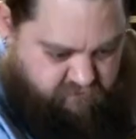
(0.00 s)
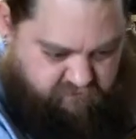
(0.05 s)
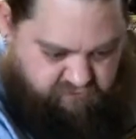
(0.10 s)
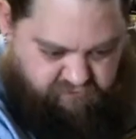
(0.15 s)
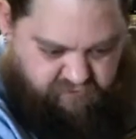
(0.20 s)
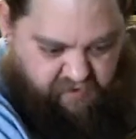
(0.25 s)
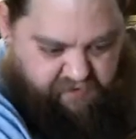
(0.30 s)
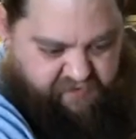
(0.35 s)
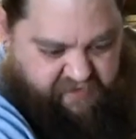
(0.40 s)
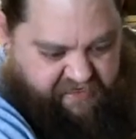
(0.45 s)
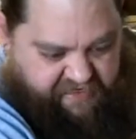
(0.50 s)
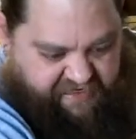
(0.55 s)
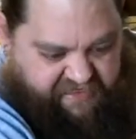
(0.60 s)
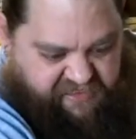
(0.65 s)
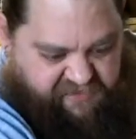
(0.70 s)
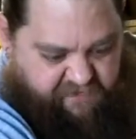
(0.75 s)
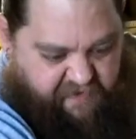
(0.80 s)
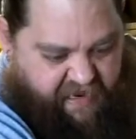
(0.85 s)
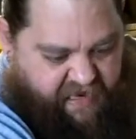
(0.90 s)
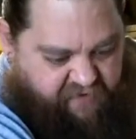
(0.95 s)
probably 1
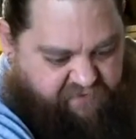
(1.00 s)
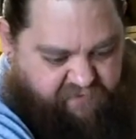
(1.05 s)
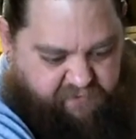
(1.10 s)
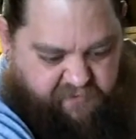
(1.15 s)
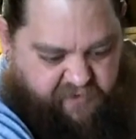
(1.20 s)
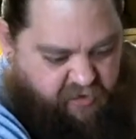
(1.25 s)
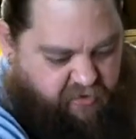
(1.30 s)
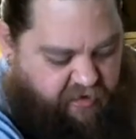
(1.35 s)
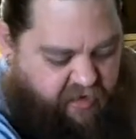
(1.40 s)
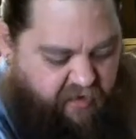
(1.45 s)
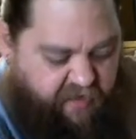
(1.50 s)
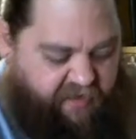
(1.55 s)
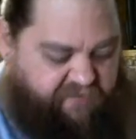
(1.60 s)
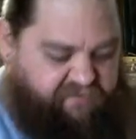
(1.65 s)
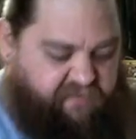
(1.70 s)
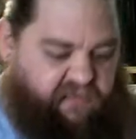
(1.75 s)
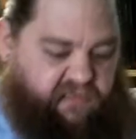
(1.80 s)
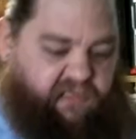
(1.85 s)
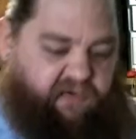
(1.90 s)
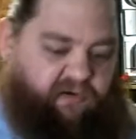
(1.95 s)
inch back from there and I'll
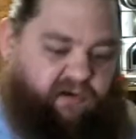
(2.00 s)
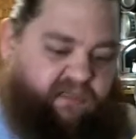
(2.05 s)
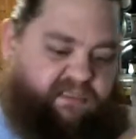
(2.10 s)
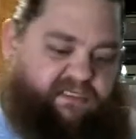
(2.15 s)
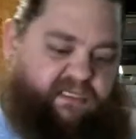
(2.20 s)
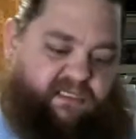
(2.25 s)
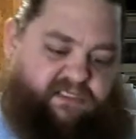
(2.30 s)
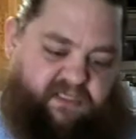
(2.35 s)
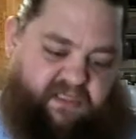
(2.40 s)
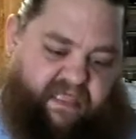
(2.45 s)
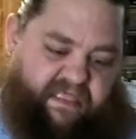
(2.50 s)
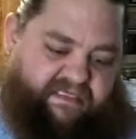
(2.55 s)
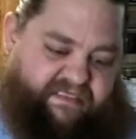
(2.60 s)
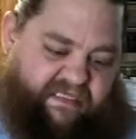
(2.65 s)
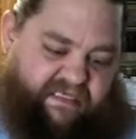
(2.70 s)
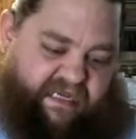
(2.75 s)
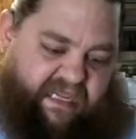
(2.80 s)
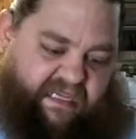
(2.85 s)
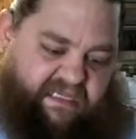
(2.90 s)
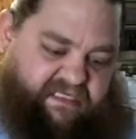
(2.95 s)
have clearance. So that's
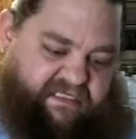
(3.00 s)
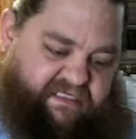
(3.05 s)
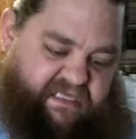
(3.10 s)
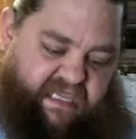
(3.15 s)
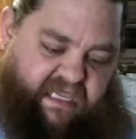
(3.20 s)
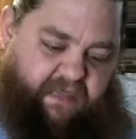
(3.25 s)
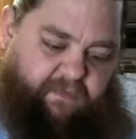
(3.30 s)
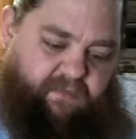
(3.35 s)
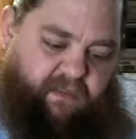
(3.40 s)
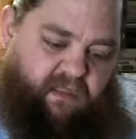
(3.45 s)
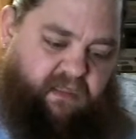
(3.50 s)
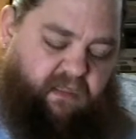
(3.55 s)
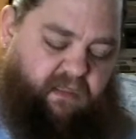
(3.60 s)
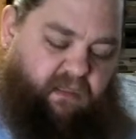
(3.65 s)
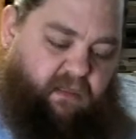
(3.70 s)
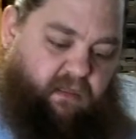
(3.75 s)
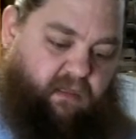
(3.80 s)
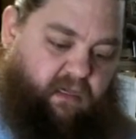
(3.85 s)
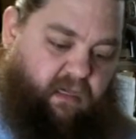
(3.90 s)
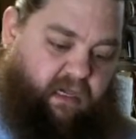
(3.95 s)
the next step.
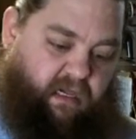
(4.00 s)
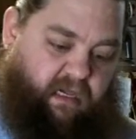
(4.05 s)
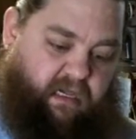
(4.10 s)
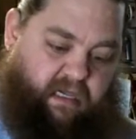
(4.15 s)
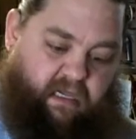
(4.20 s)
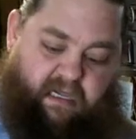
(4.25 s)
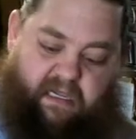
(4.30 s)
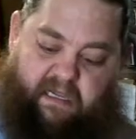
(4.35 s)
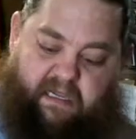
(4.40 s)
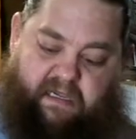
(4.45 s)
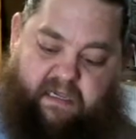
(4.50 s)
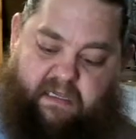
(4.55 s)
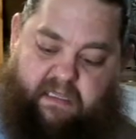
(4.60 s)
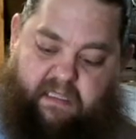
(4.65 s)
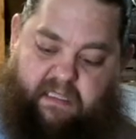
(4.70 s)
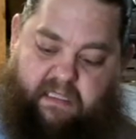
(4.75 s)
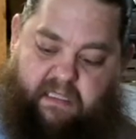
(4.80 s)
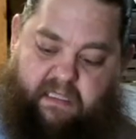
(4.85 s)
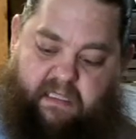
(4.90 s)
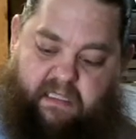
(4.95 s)

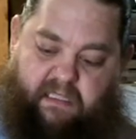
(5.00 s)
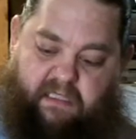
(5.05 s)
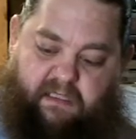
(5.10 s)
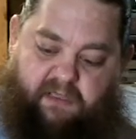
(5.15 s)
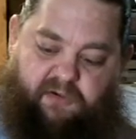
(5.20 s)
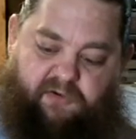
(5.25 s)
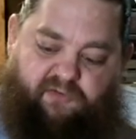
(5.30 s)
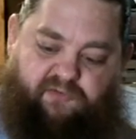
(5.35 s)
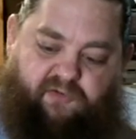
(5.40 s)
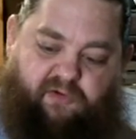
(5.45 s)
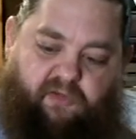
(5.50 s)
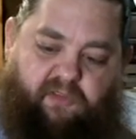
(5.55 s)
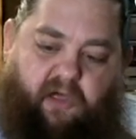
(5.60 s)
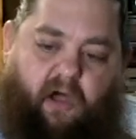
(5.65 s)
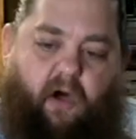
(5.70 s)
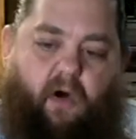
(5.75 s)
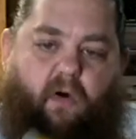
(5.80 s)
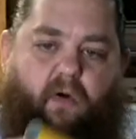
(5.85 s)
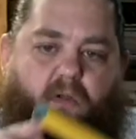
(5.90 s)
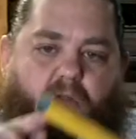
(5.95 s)
Drill the
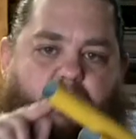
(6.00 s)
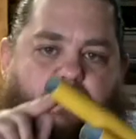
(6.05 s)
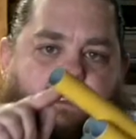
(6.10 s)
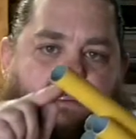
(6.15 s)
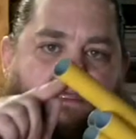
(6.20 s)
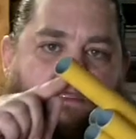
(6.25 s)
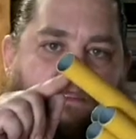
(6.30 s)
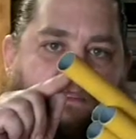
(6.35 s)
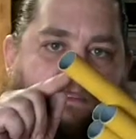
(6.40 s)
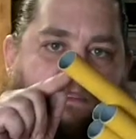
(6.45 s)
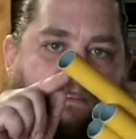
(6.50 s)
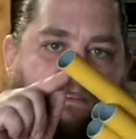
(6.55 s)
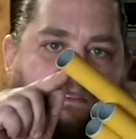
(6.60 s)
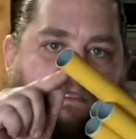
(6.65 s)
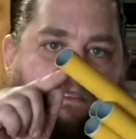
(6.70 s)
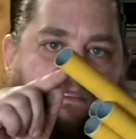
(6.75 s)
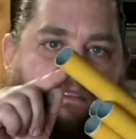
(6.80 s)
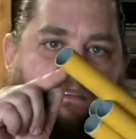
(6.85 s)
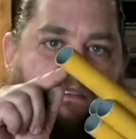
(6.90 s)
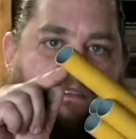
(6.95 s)
hole
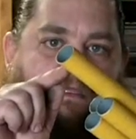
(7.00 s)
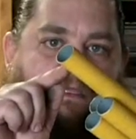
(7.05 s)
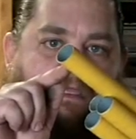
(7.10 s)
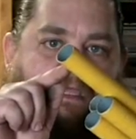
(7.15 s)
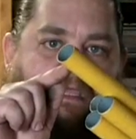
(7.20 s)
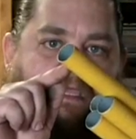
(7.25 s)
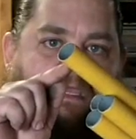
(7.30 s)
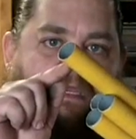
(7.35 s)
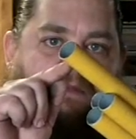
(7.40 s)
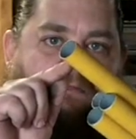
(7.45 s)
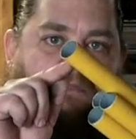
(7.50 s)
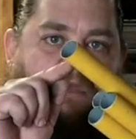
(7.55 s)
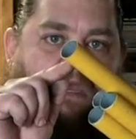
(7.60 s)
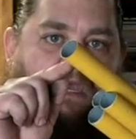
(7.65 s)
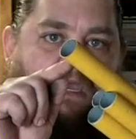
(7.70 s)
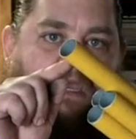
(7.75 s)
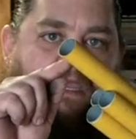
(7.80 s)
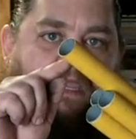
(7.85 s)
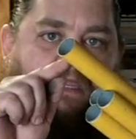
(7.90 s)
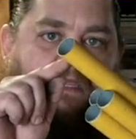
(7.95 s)
in
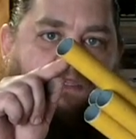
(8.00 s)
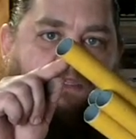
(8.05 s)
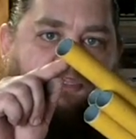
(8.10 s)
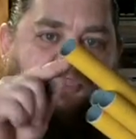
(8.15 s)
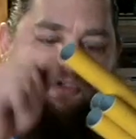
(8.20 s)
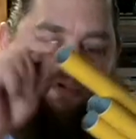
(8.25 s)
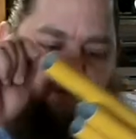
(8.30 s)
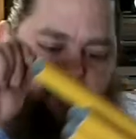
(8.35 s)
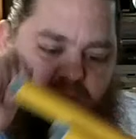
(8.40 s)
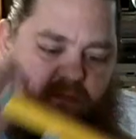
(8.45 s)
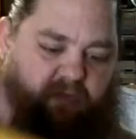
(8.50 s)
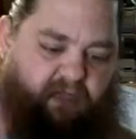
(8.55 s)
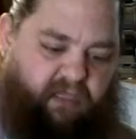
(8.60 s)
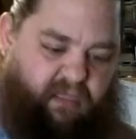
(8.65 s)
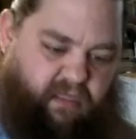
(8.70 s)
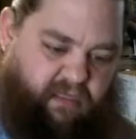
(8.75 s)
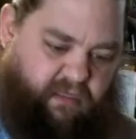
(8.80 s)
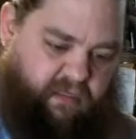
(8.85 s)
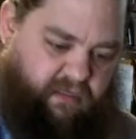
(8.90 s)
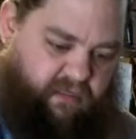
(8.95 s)
my tube,
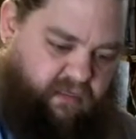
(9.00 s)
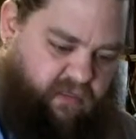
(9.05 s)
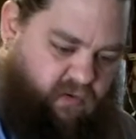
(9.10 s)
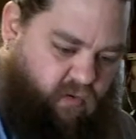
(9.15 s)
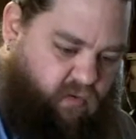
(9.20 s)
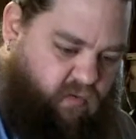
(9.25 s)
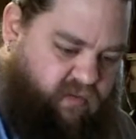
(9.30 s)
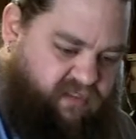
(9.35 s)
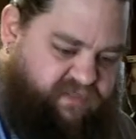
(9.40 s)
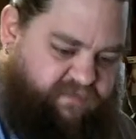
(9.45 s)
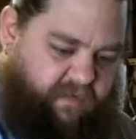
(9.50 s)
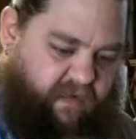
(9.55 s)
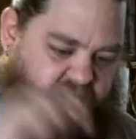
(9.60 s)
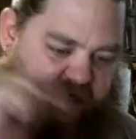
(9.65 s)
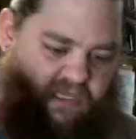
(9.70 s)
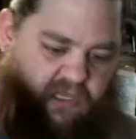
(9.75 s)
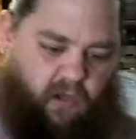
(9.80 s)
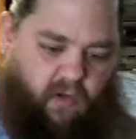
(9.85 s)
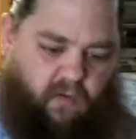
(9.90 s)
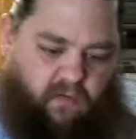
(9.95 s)

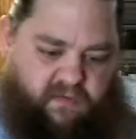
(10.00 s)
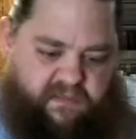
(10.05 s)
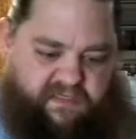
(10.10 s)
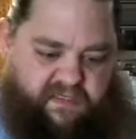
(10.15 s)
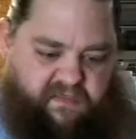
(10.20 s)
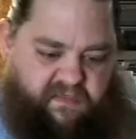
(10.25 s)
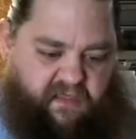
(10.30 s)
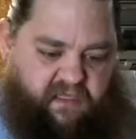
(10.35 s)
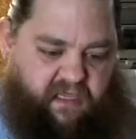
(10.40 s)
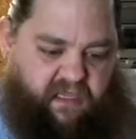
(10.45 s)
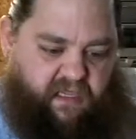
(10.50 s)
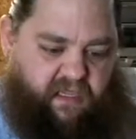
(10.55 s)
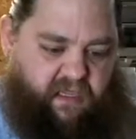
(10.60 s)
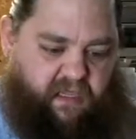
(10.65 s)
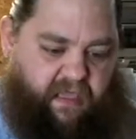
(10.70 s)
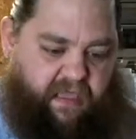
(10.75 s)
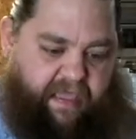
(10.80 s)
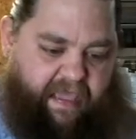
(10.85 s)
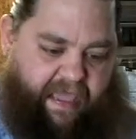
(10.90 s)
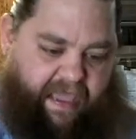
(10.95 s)
corresponding holes in the
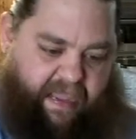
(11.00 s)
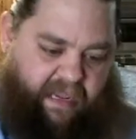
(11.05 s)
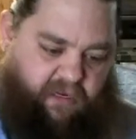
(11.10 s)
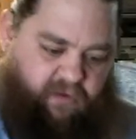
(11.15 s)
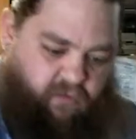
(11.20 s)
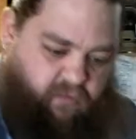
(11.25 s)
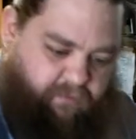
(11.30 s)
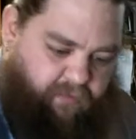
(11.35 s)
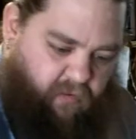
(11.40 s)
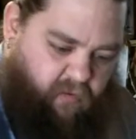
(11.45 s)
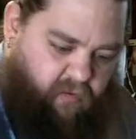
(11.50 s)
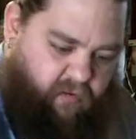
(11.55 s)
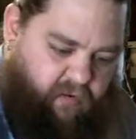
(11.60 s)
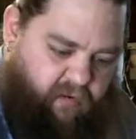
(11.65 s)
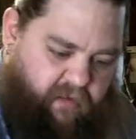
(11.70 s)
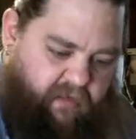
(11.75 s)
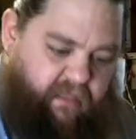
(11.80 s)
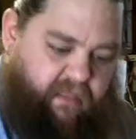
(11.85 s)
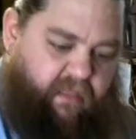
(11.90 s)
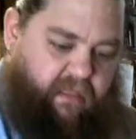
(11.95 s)
handle
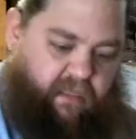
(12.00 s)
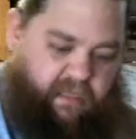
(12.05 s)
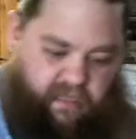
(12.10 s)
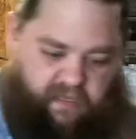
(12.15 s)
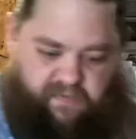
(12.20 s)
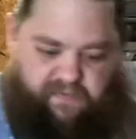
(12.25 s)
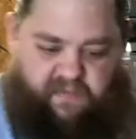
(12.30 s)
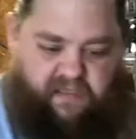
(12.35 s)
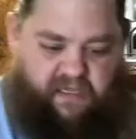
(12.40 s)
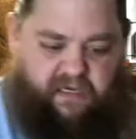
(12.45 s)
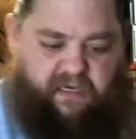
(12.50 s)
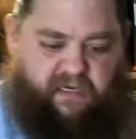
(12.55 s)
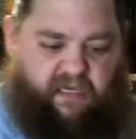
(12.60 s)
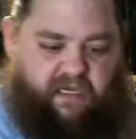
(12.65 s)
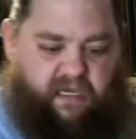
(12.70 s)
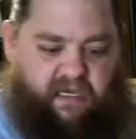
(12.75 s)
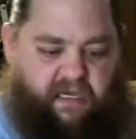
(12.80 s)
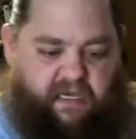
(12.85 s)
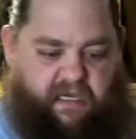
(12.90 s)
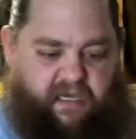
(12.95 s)
part, and then
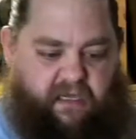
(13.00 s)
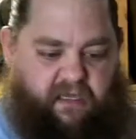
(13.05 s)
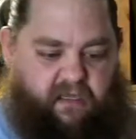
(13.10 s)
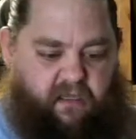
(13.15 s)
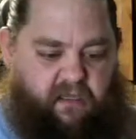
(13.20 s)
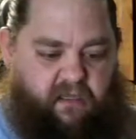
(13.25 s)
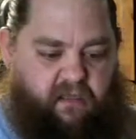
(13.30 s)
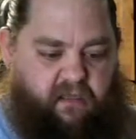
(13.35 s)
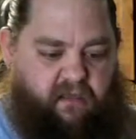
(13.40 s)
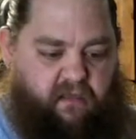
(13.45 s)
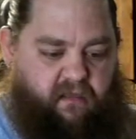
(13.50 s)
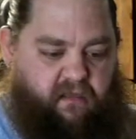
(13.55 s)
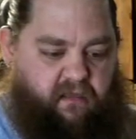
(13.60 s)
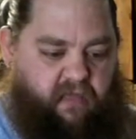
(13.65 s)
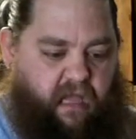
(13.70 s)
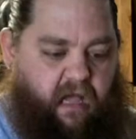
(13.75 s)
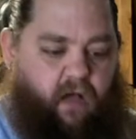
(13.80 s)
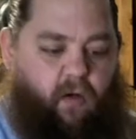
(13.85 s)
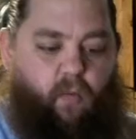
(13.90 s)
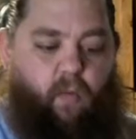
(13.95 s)

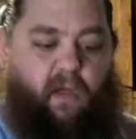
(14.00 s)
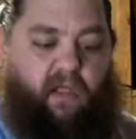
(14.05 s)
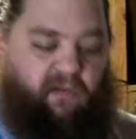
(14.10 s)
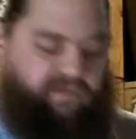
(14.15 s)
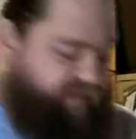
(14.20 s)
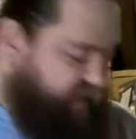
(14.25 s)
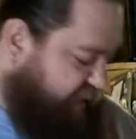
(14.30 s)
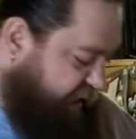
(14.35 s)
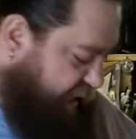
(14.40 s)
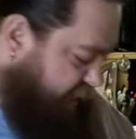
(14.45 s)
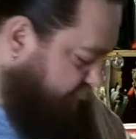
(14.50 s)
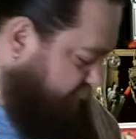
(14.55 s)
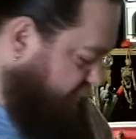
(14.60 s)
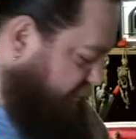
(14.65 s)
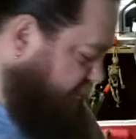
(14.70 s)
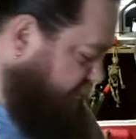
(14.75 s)
I'll weld it up.